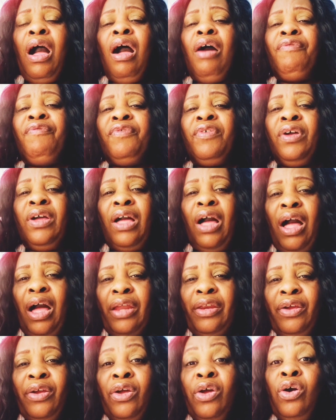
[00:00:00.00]
of
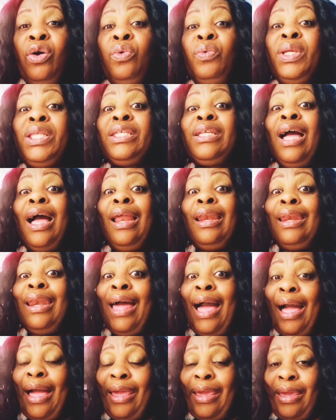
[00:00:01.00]
God with a
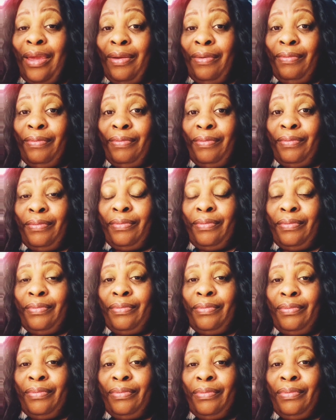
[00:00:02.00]
lie.
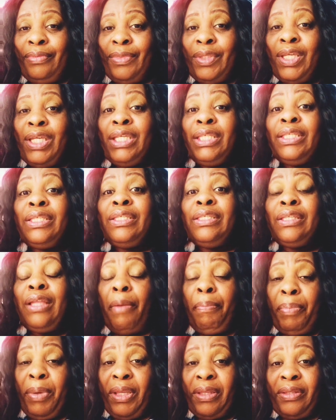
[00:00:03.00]

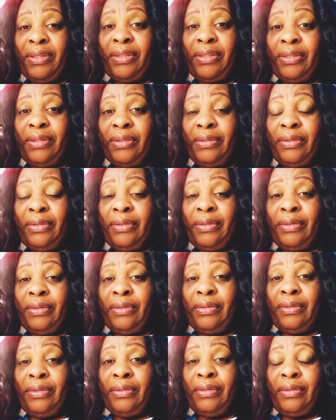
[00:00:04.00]
Stop it.
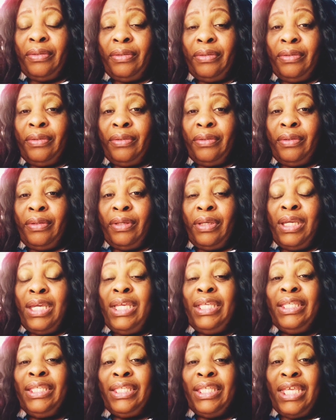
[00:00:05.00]

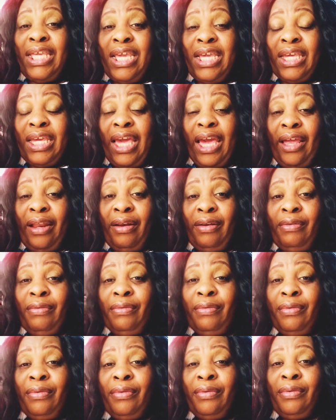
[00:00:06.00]
Ezekiel
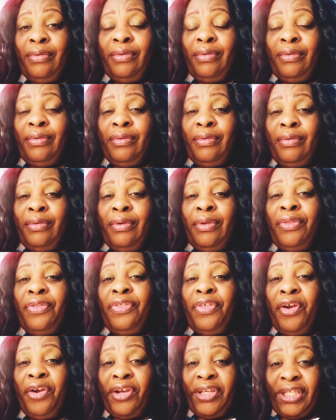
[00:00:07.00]

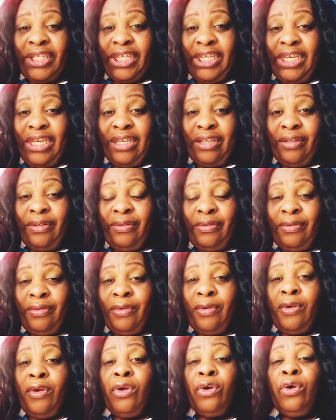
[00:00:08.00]
13.
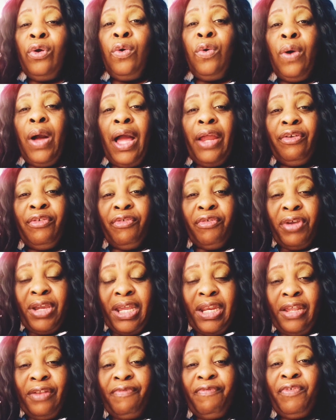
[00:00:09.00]
Go and
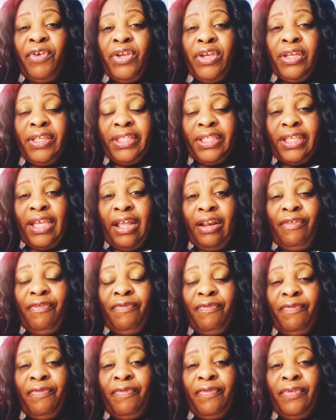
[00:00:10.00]
read it for
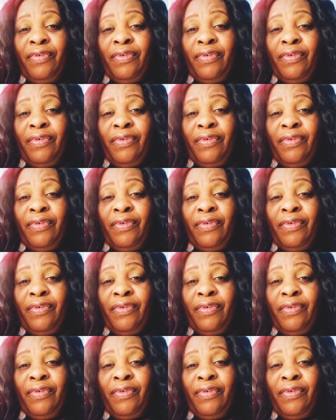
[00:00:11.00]
yourself.